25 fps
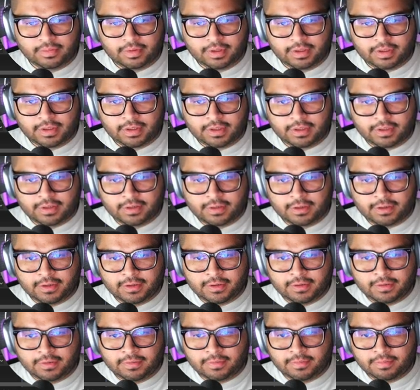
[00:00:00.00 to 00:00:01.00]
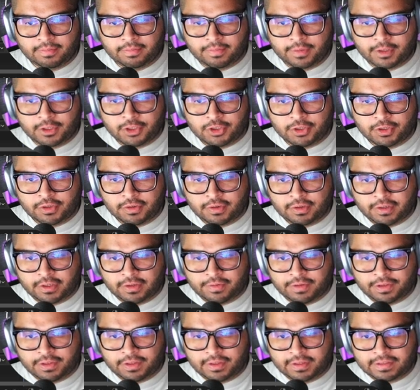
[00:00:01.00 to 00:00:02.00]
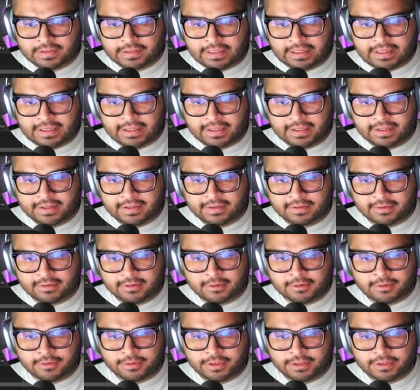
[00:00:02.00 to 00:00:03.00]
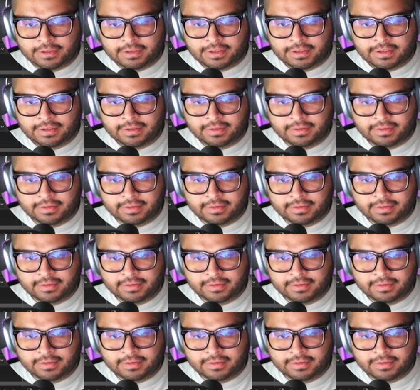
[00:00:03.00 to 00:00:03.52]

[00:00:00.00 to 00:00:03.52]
And make sure everything is aligned accordingly.